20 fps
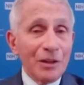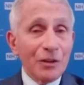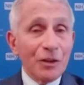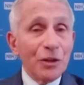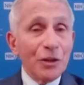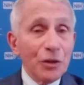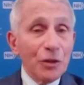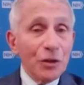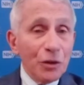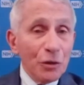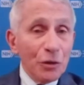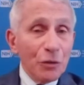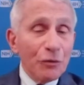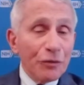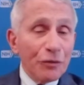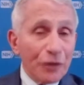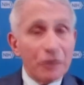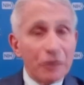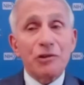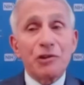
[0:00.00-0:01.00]
the
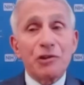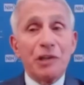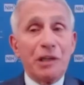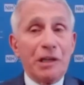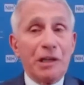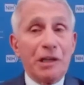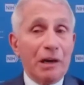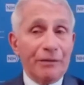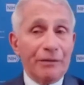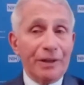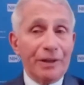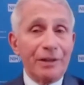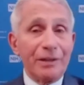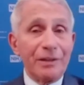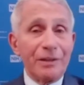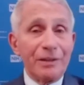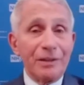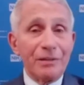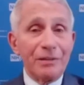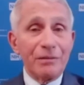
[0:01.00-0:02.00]
new version of
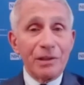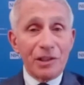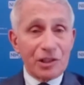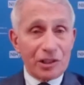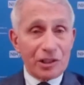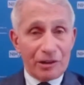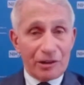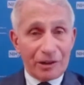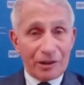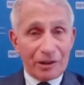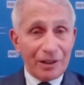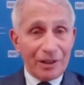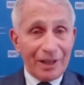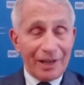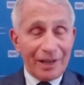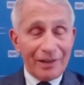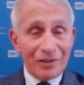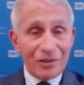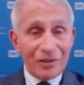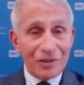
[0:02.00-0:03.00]
it
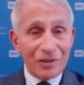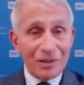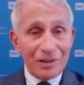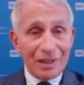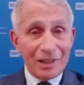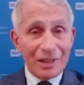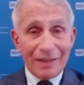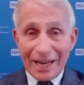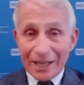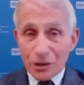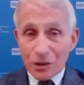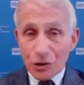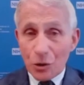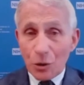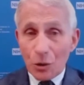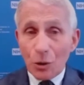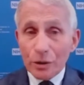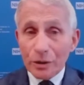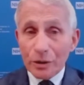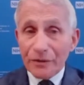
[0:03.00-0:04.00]
recirculates, and that's
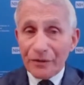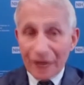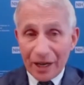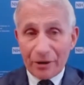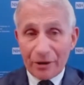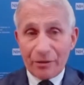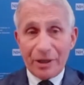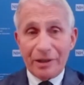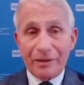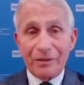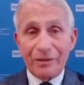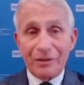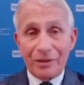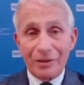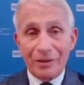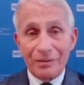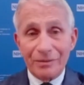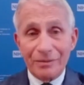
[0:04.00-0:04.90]
called a variant.